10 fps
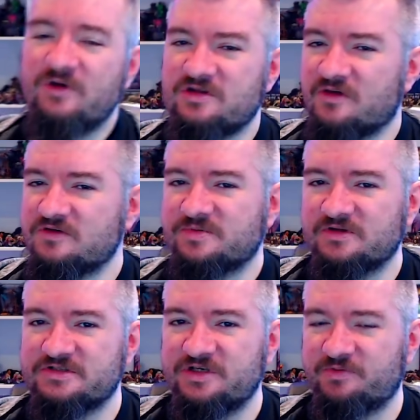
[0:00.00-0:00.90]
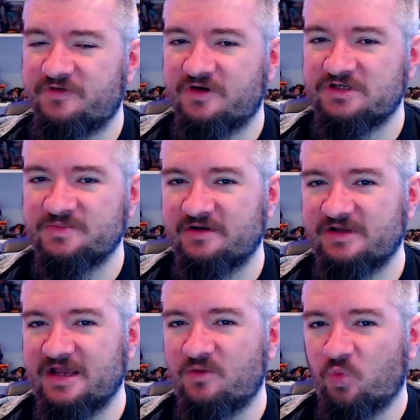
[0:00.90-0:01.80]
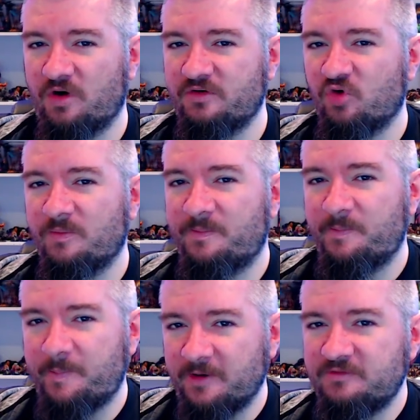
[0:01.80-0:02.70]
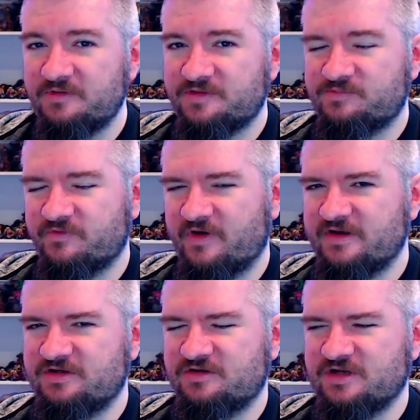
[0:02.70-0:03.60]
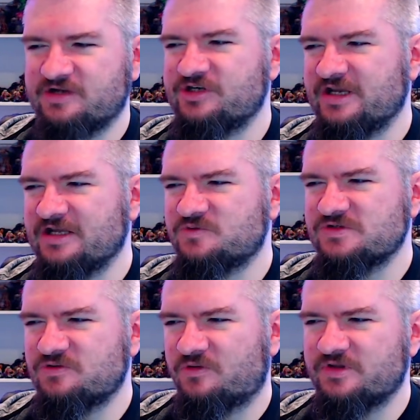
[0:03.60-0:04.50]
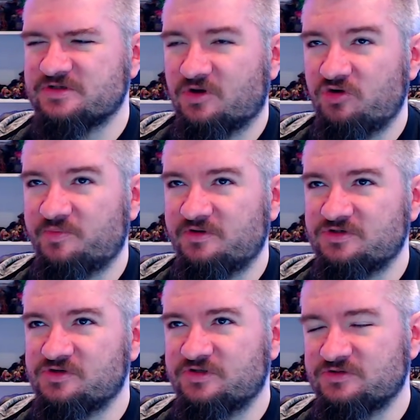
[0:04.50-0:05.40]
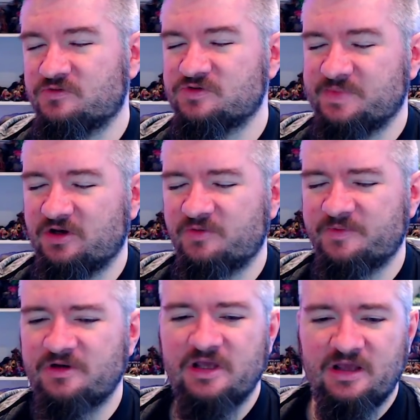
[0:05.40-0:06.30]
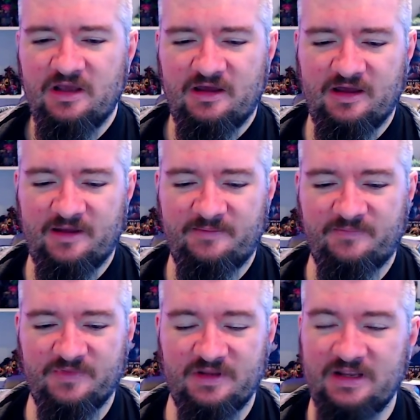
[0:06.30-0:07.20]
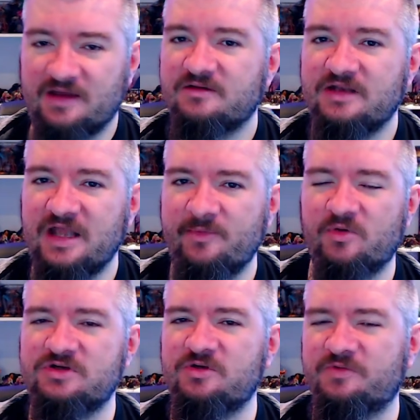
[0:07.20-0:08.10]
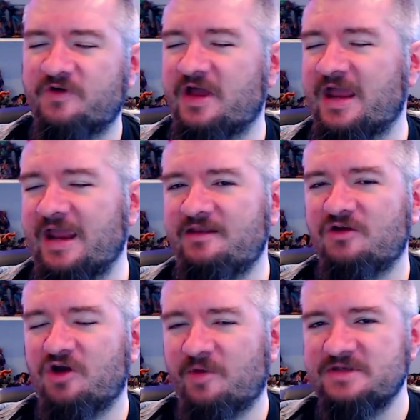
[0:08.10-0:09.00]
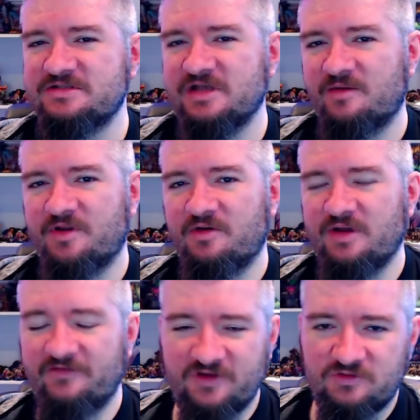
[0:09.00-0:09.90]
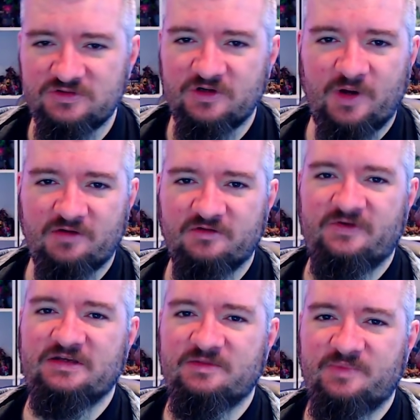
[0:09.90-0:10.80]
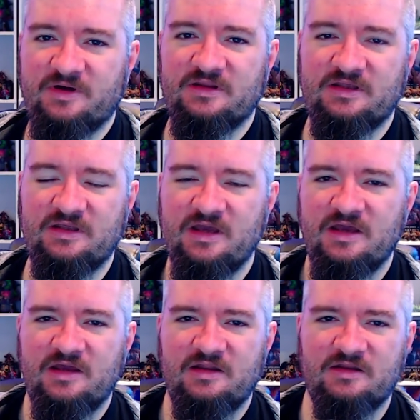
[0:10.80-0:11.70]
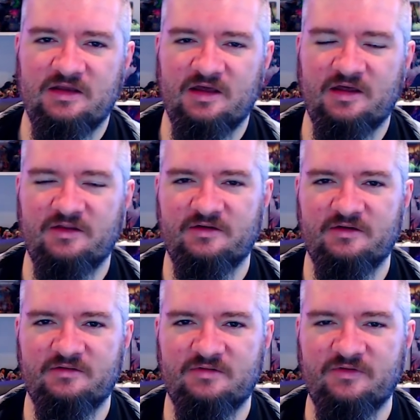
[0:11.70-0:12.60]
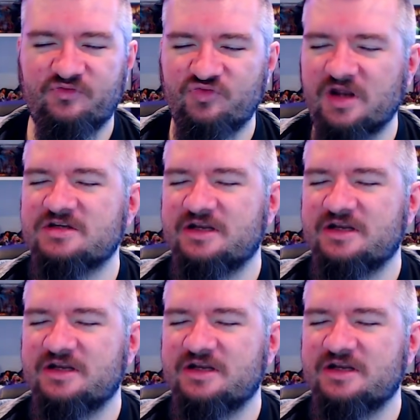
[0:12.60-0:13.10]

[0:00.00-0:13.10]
of those models do you prefer? Do you plan on getting one or both, provided you can actually get to a store that's open, should the stores be open. Um, yeah, let me know what you prefer in the comments down below. If you too are affected by the the uh, the the freshly